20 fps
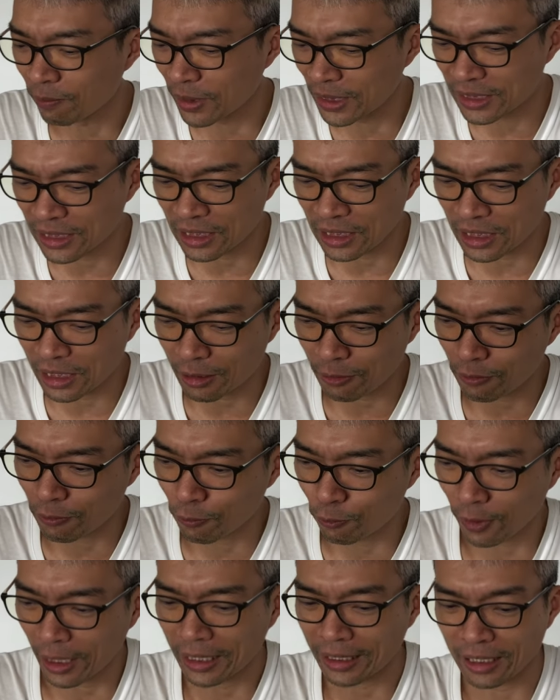Basically
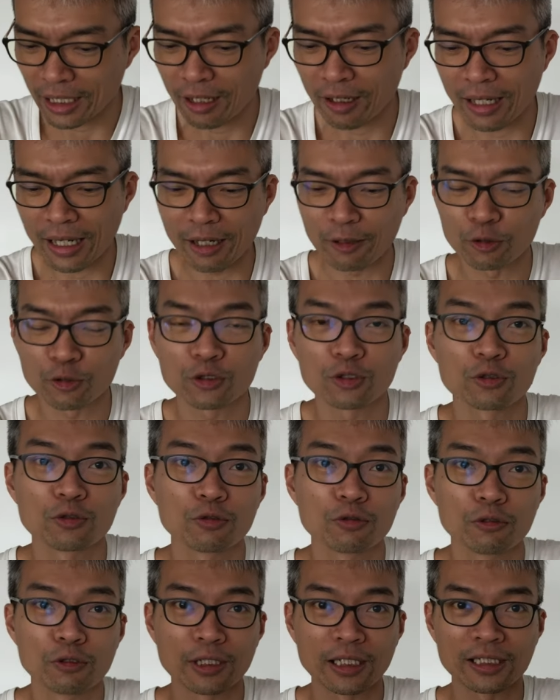right now
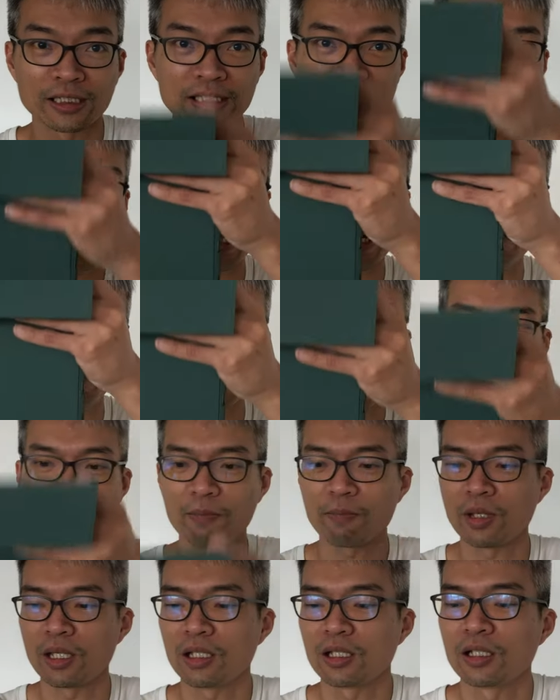you can see that I
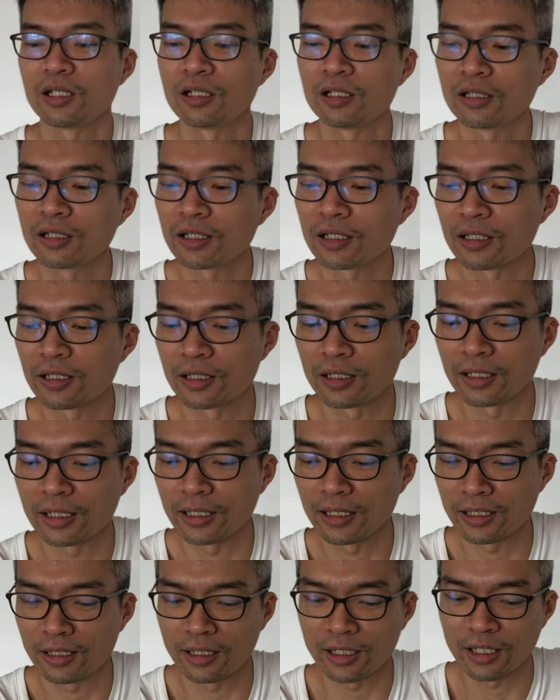have an iPad here,
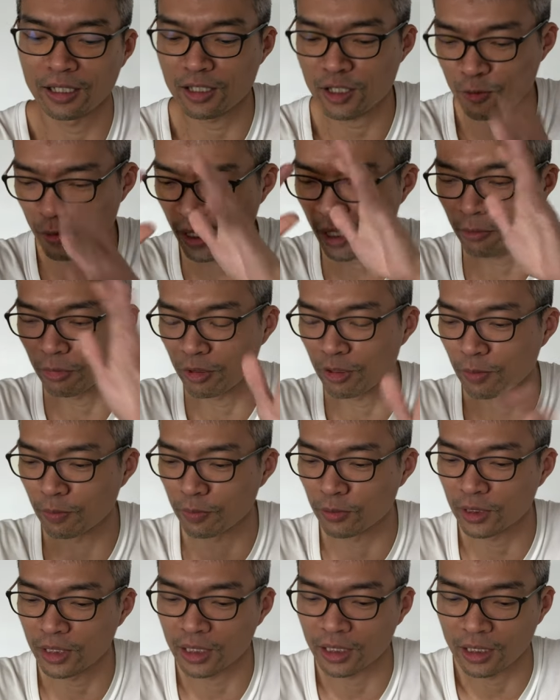and here's where I'm going to
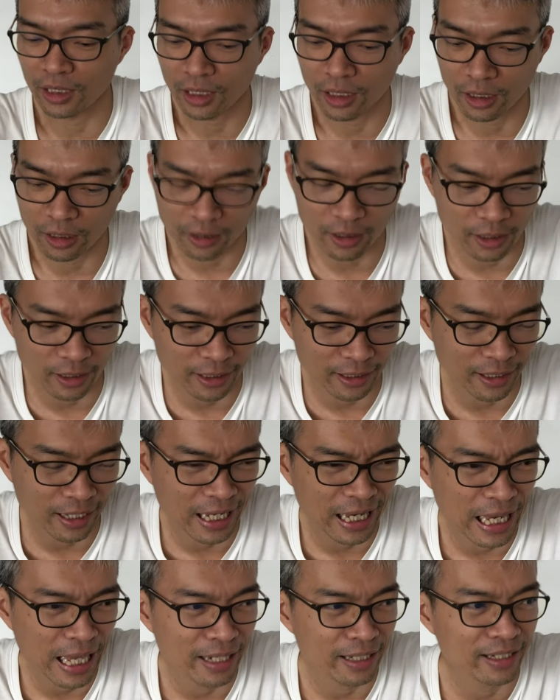put it
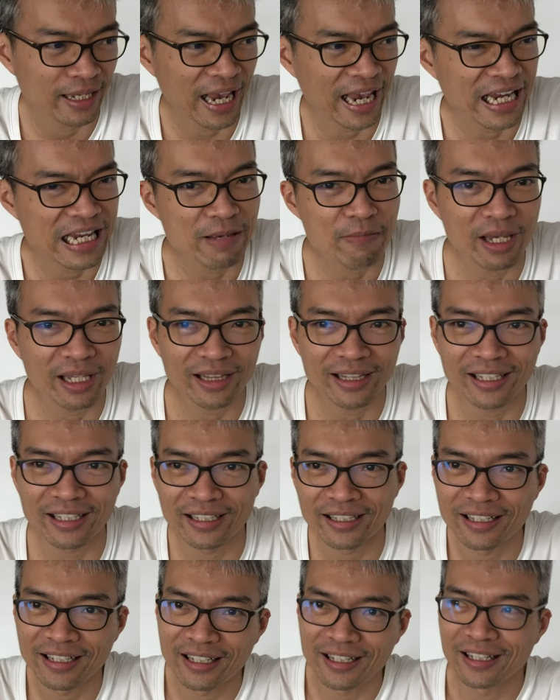and animate
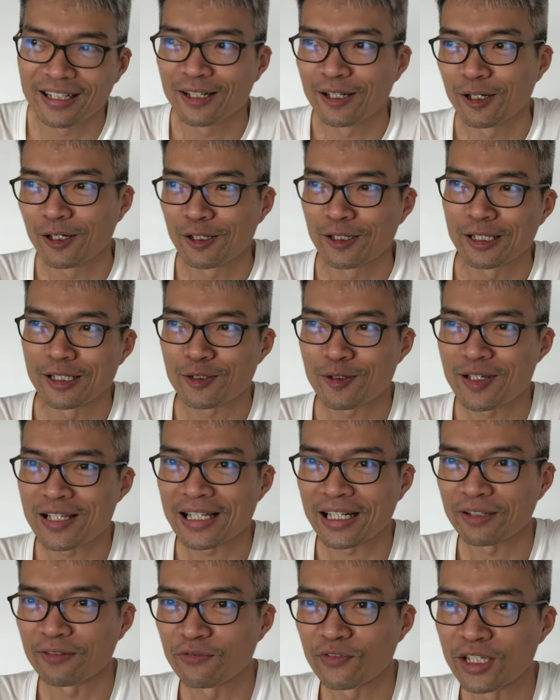it, so it's
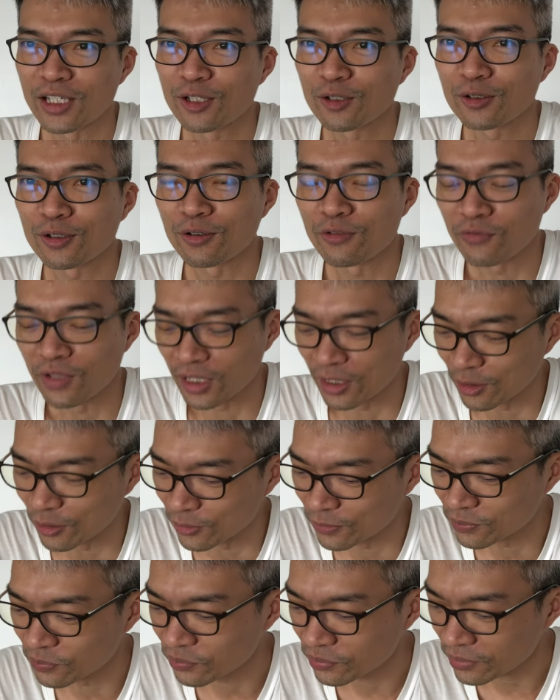like a video on a video.